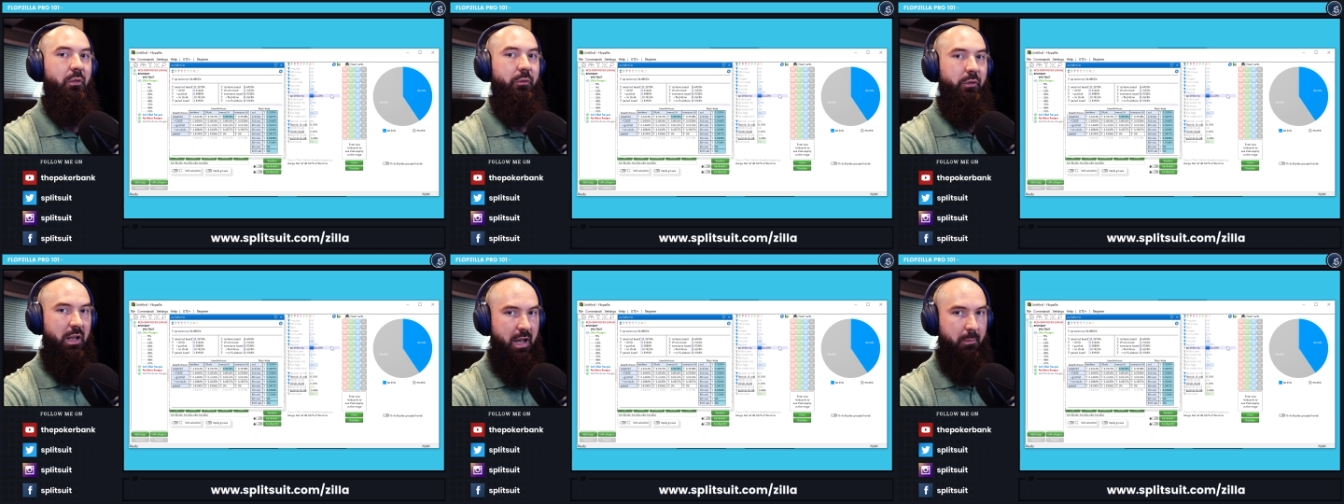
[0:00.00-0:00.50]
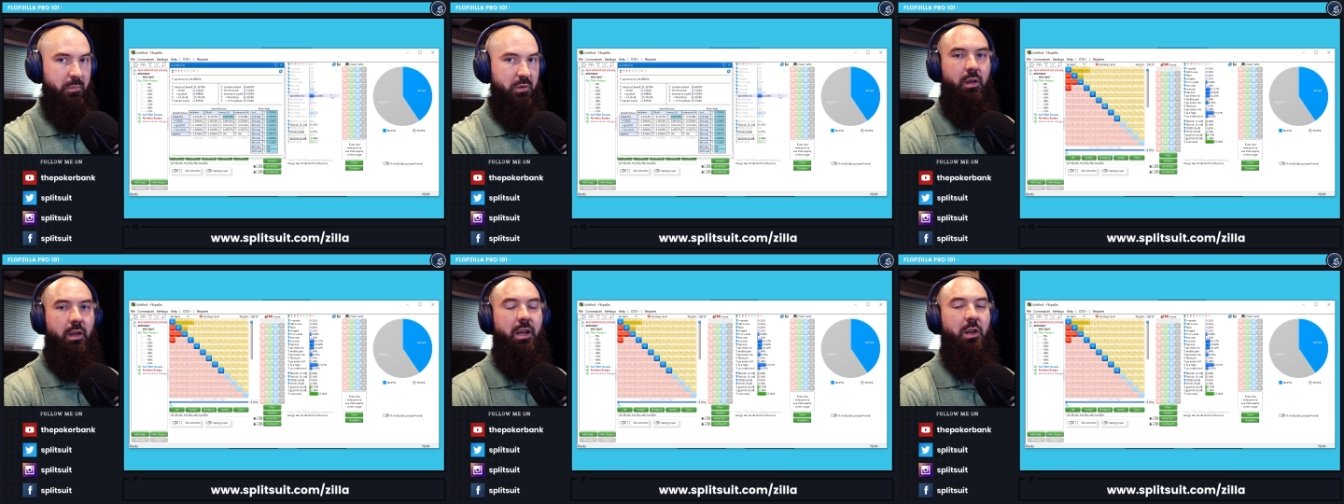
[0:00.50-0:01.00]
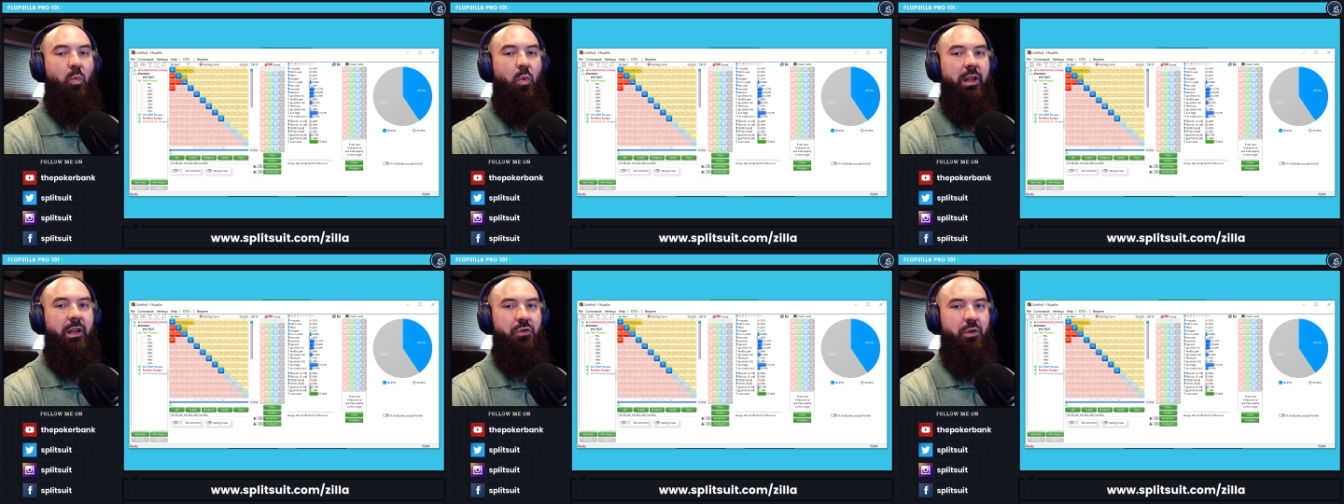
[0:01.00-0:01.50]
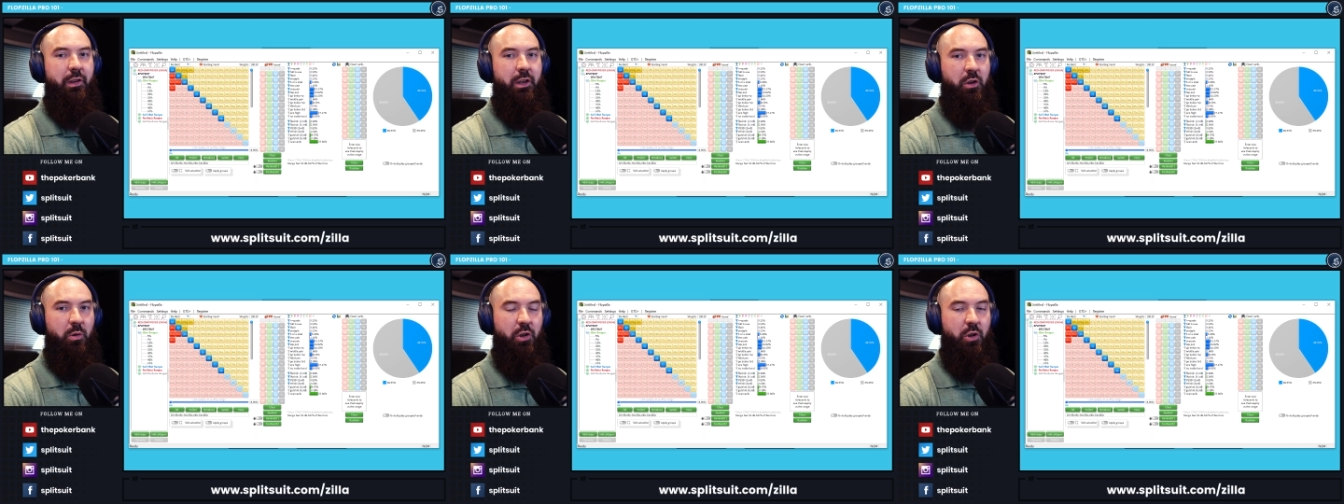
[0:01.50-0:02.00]
flops. And one extra thing
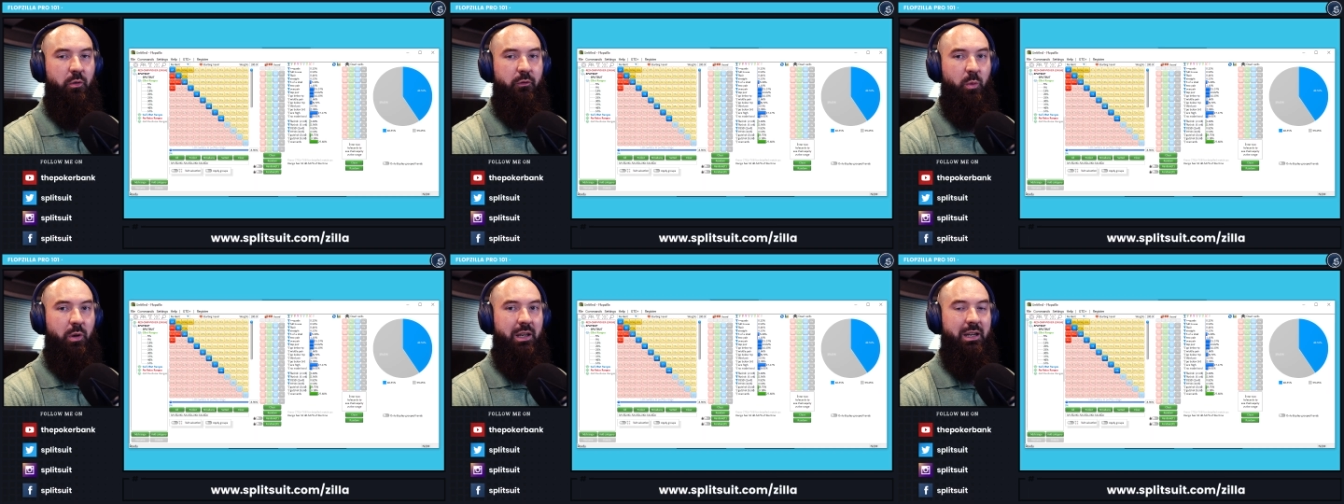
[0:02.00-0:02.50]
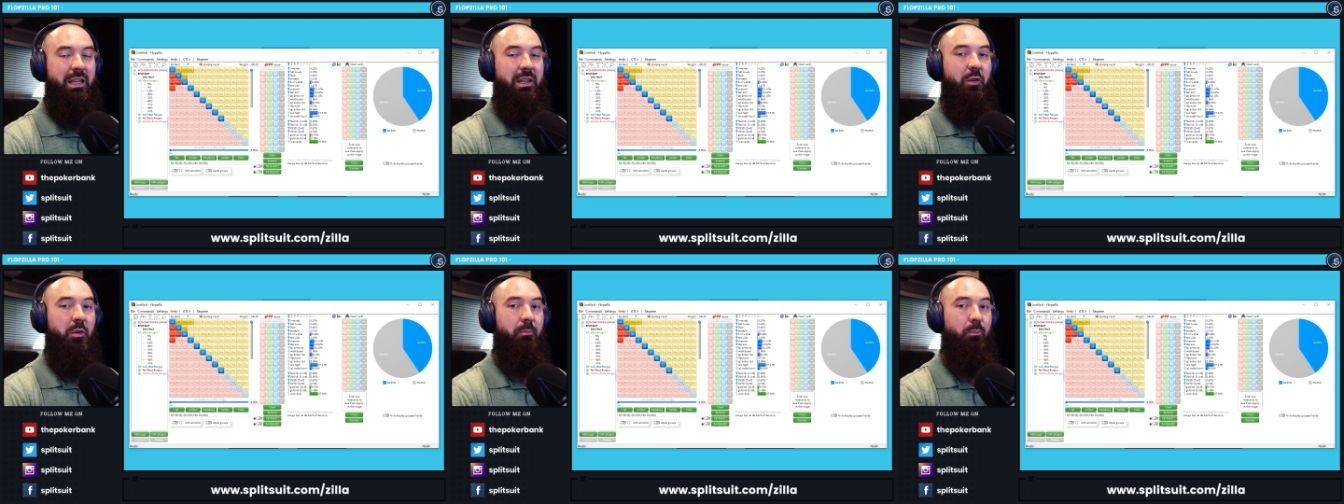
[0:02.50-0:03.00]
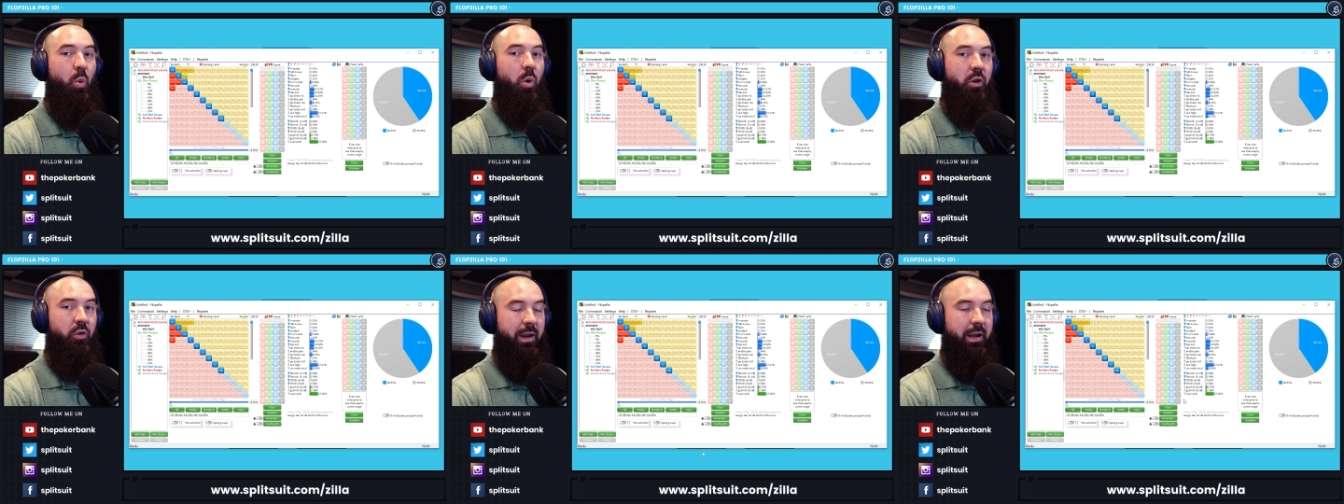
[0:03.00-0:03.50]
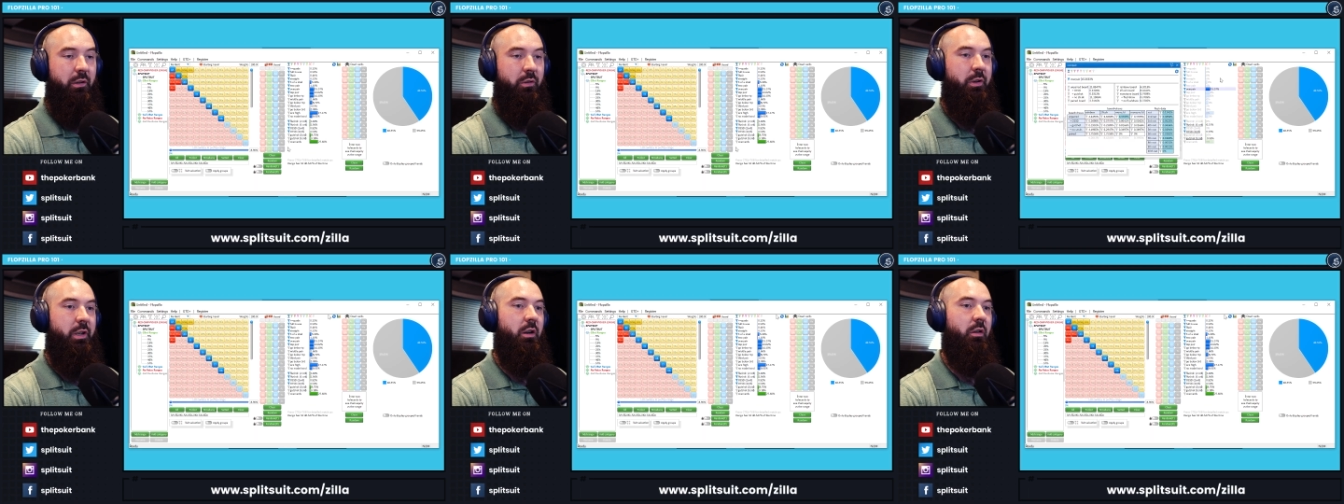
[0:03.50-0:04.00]
you can do if you want to get even more
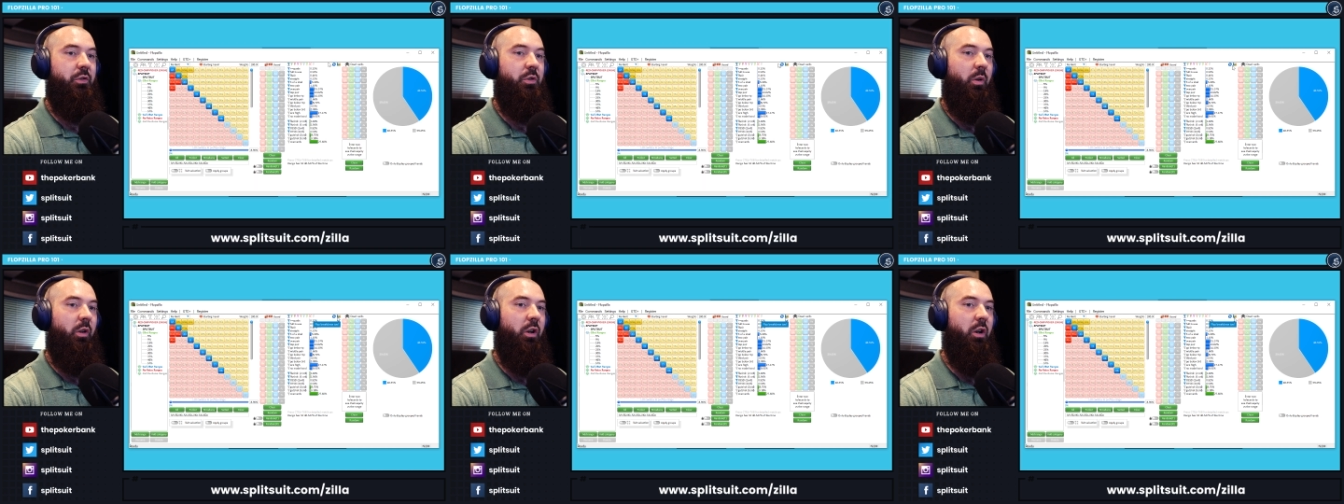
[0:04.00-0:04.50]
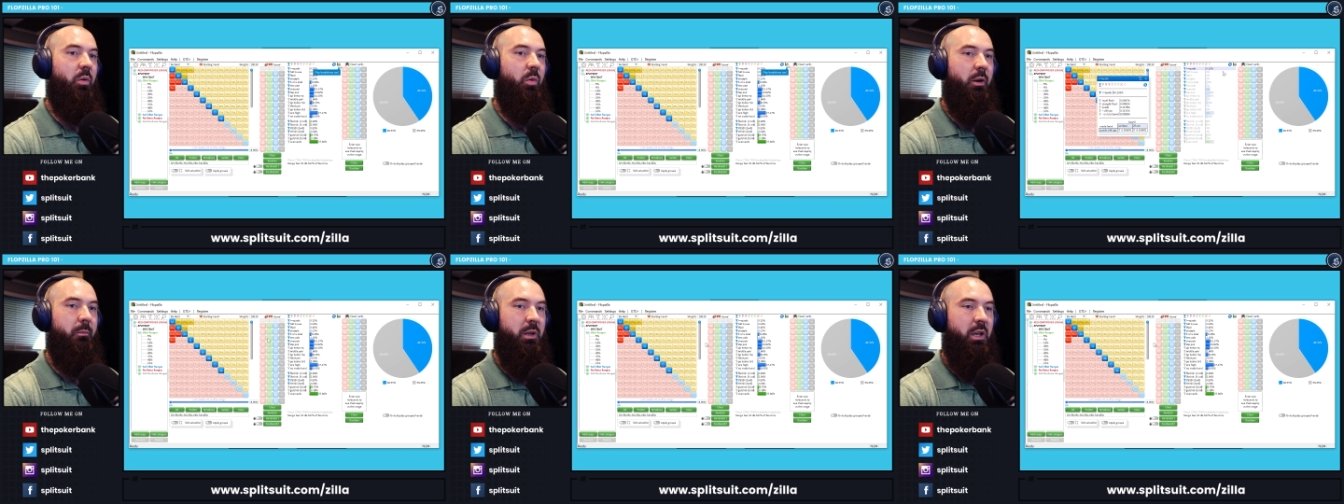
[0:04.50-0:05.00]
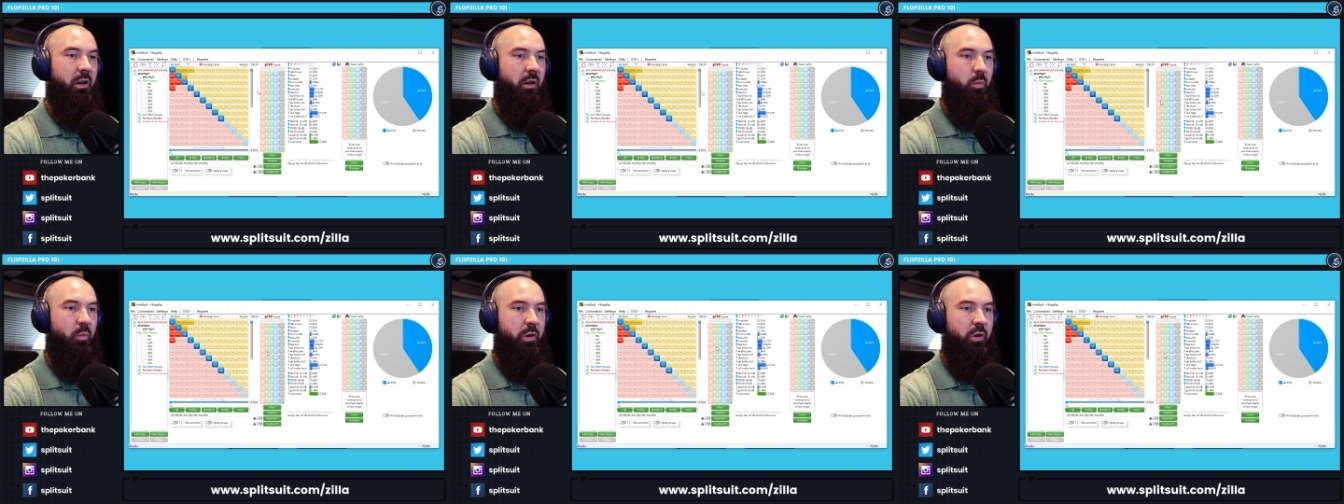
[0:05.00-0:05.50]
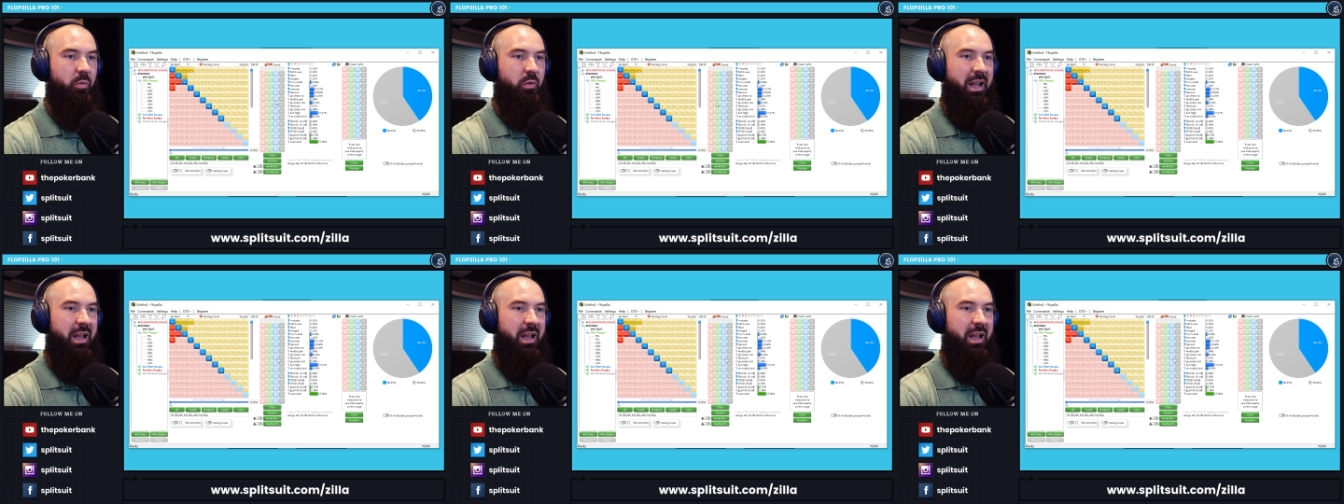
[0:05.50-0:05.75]
granular here is you can go up here when you